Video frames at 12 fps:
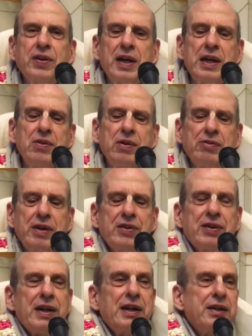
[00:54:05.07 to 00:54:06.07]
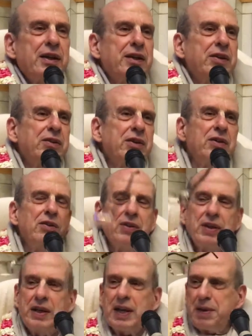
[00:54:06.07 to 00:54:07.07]
anyone raise your hand? Do you know
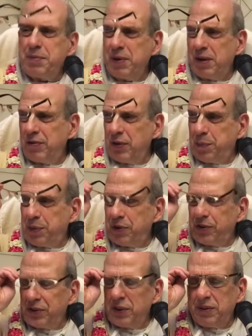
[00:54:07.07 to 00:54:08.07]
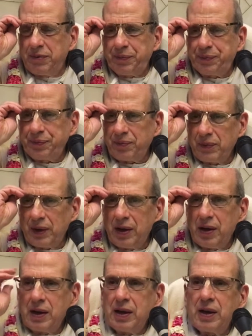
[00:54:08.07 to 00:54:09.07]
the name of the person
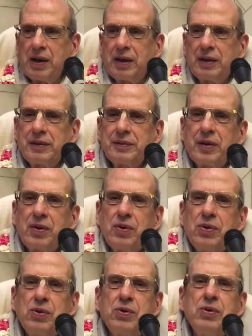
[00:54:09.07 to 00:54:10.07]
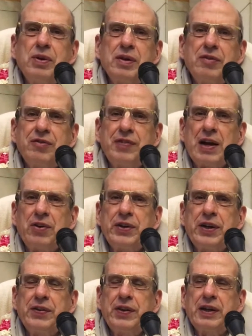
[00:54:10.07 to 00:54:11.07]
who
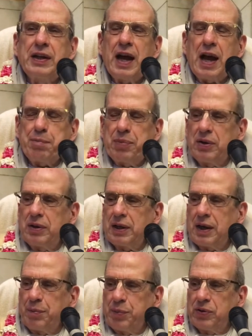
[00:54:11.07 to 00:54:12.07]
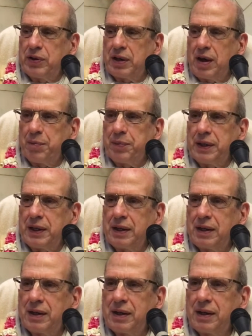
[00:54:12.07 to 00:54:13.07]
founded the Apple Computer Company?
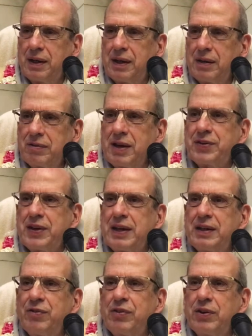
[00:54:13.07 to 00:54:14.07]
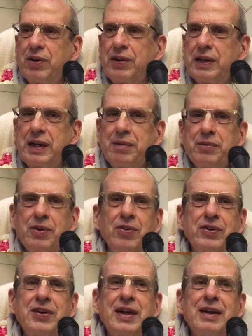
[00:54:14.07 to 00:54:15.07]
Raise your hand if you know the name.
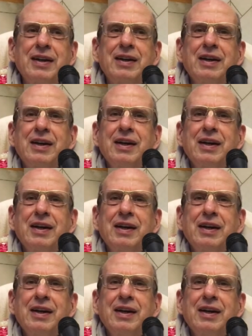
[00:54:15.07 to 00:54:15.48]
Don't say it.